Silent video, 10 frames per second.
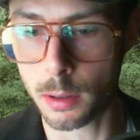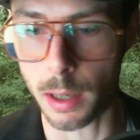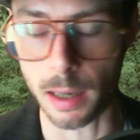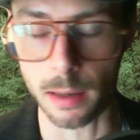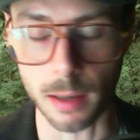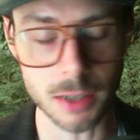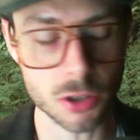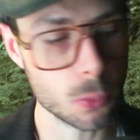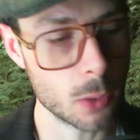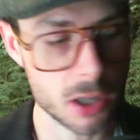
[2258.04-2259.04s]
And I
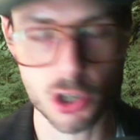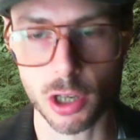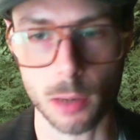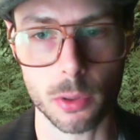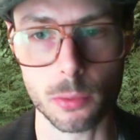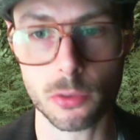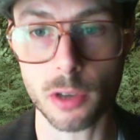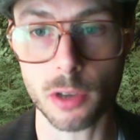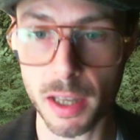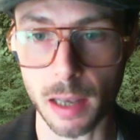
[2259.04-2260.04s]
just wanted to share with you
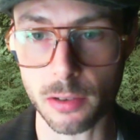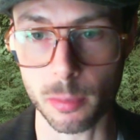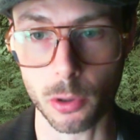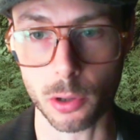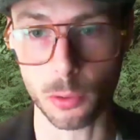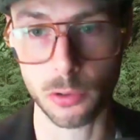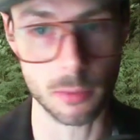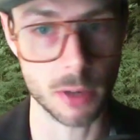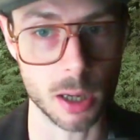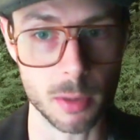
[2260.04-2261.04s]
some of the testimonials that
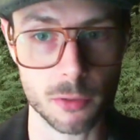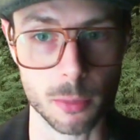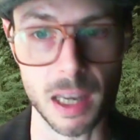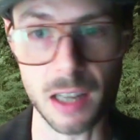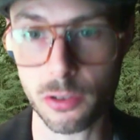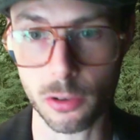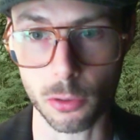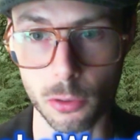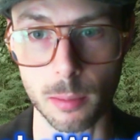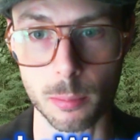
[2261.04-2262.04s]
have come in from
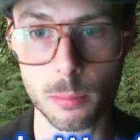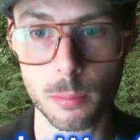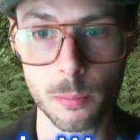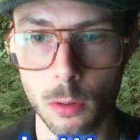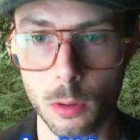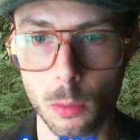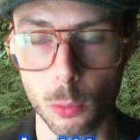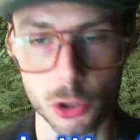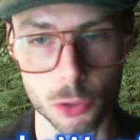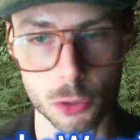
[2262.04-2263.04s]
Instagram,
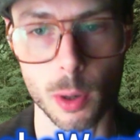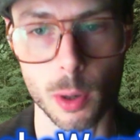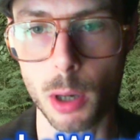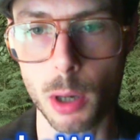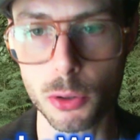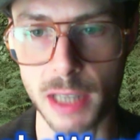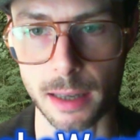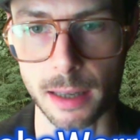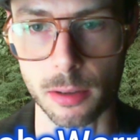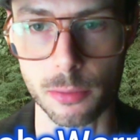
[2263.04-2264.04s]
which is where we're most
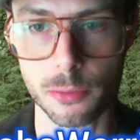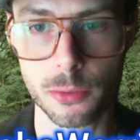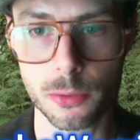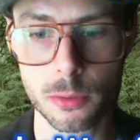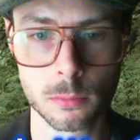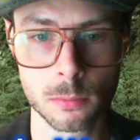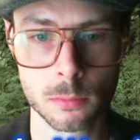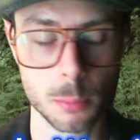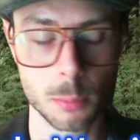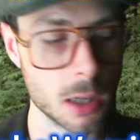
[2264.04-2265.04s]
active.
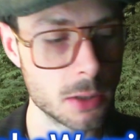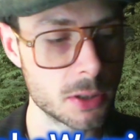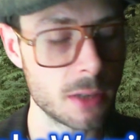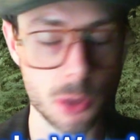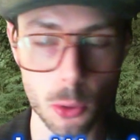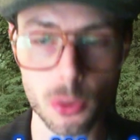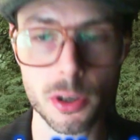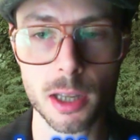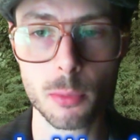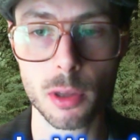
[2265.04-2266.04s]
Because if you're
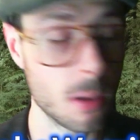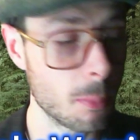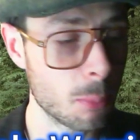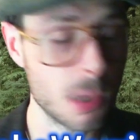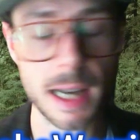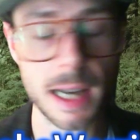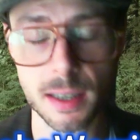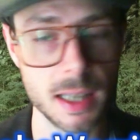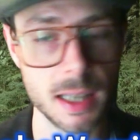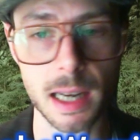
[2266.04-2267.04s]
dealing with
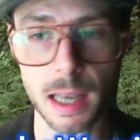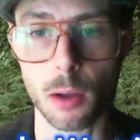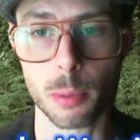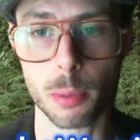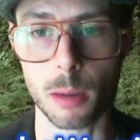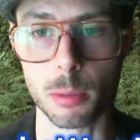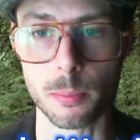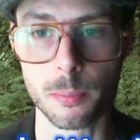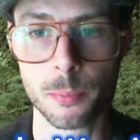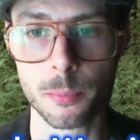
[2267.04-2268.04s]
practically any health
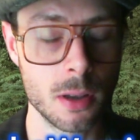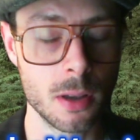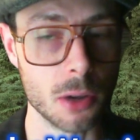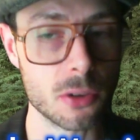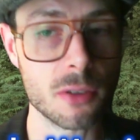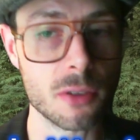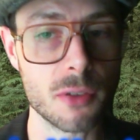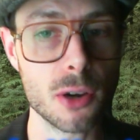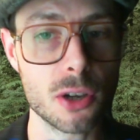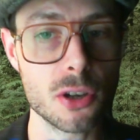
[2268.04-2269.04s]
problem, there's a
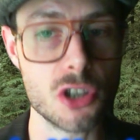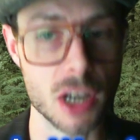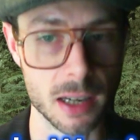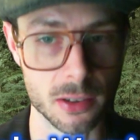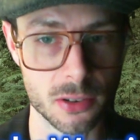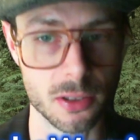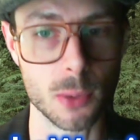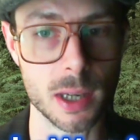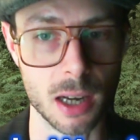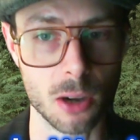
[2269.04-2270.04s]
very good chance that
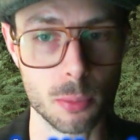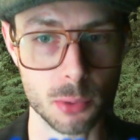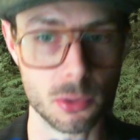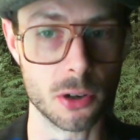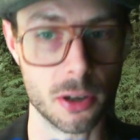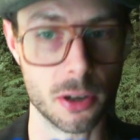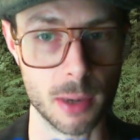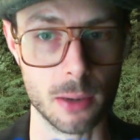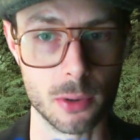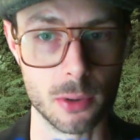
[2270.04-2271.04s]
we can help you turn it
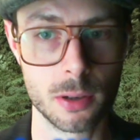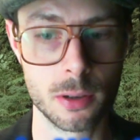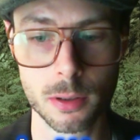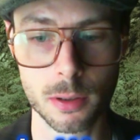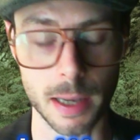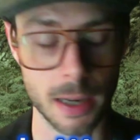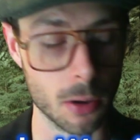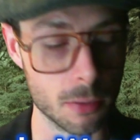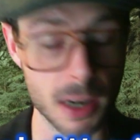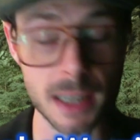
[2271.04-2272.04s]
around. And
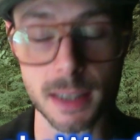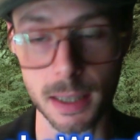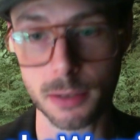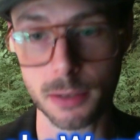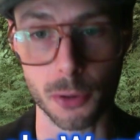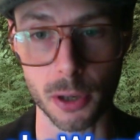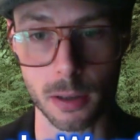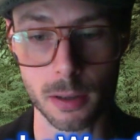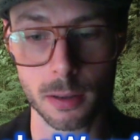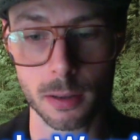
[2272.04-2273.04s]
our advice is free.